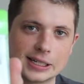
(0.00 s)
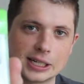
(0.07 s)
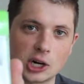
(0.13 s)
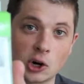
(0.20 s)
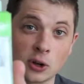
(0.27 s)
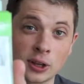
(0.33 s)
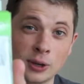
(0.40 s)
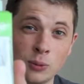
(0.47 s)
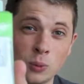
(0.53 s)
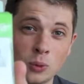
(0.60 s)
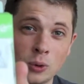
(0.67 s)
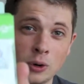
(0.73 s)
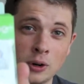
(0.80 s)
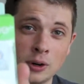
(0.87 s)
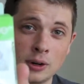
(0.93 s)
early
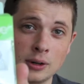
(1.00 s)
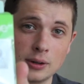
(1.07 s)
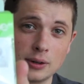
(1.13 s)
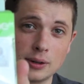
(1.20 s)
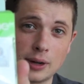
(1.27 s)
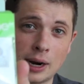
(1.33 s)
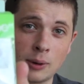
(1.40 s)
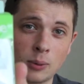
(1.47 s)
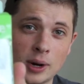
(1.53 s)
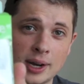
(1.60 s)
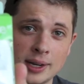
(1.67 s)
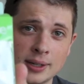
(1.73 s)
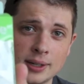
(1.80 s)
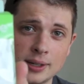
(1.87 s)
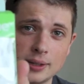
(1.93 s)
war
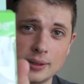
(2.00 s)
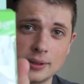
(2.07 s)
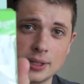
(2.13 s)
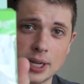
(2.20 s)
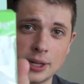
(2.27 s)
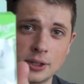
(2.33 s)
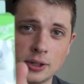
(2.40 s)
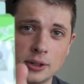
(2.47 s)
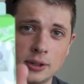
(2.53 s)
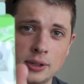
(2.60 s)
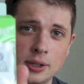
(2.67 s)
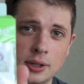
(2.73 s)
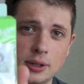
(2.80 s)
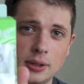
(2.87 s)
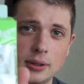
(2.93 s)
Iraq-centered
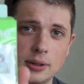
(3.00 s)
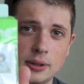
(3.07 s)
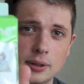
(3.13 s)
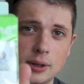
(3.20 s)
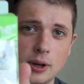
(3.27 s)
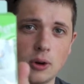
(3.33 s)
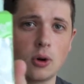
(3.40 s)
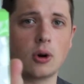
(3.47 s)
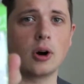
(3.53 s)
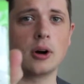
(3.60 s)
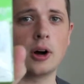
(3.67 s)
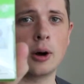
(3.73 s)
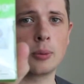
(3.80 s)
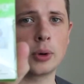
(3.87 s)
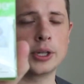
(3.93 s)

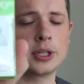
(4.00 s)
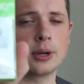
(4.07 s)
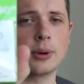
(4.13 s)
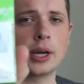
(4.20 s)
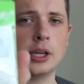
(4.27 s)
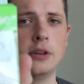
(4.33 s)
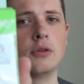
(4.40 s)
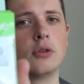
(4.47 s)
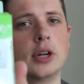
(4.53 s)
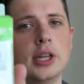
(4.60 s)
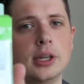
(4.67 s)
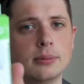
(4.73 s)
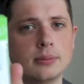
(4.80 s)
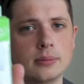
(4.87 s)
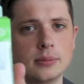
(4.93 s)
Operation Iraqi
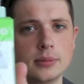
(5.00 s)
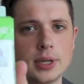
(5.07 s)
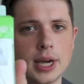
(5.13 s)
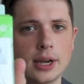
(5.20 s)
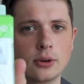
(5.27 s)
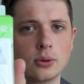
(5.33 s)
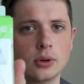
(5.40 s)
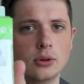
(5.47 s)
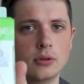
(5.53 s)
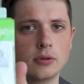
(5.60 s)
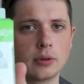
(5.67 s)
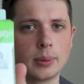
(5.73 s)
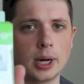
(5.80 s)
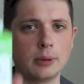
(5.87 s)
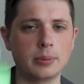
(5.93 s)
Freedom tank crew
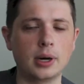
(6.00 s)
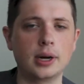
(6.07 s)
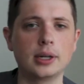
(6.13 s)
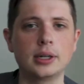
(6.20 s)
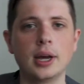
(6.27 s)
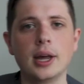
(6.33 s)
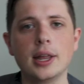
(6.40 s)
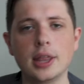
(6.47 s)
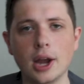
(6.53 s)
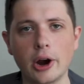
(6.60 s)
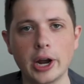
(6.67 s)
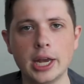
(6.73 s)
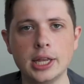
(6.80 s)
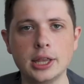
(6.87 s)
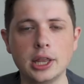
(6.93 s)
from Alpine. They're
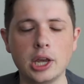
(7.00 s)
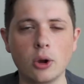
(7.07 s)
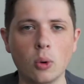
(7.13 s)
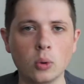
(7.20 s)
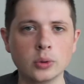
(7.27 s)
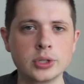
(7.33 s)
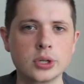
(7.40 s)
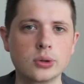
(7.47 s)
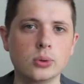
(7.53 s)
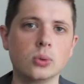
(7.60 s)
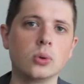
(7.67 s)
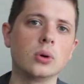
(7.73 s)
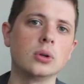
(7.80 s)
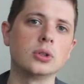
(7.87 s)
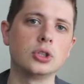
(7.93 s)
in the old
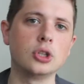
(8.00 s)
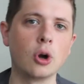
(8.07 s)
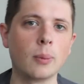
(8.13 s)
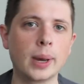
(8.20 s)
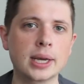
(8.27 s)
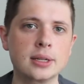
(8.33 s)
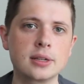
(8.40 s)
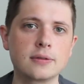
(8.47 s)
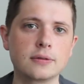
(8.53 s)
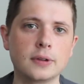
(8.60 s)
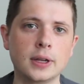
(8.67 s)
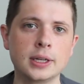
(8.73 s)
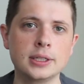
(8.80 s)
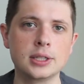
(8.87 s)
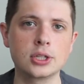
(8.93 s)
school Nomex
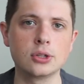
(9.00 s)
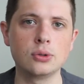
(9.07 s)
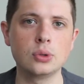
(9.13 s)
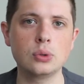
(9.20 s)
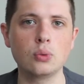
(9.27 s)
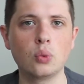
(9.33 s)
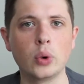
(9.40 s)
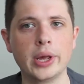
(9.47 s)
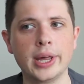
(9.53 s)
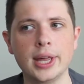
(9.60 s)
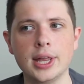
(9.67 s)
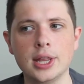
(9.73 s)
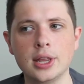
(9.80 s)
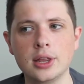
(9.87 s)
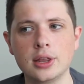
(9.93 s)
flight suit
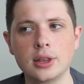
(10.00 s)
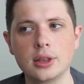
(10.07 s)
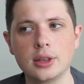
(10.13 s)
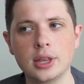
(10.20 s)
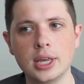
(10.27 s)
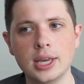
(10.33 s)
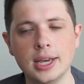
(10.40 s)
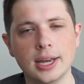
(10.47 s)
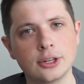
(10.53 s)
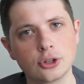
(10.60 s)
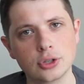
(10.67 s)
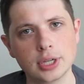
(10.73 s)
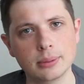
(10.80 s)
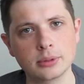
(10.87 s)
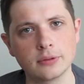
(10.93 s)
with the
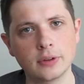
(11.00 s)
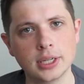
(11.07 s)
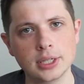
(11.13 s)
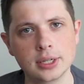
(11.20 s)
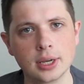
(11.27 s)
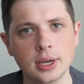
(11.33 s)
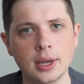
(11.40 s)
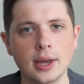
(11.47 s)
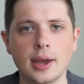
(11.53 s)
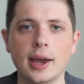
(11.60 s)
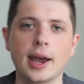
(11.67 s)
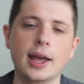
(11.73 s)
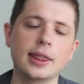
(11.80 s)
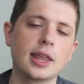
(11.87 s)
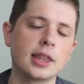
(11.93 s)
interceptor vest,
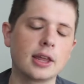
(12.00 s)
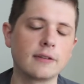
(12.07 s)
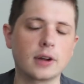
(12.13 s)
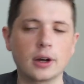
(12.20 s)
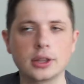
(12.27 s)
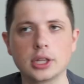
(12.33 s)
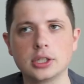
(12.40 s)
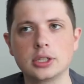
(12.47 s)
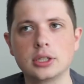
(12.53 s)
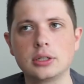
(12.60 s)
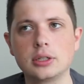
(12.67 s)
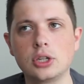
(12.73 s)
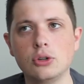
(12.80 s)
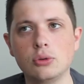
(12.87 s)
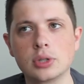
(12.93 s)
and then they've got the
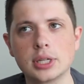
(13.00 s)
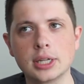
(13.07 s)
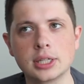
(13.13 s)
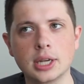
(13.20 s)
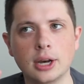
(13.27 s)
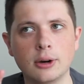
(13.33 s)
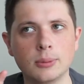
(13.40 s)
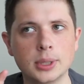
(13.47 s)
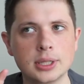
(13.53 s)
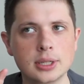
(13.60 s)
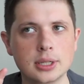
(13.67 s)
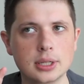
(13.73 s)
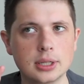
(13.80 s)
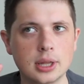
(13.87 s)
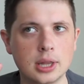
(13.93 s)
two sets of
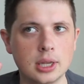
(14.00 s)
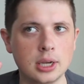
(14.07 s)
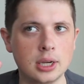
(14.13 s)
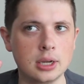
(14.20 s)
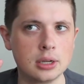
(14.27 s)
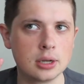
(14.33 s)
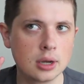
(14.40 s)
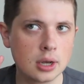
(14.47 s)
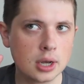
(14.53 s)
helmets, the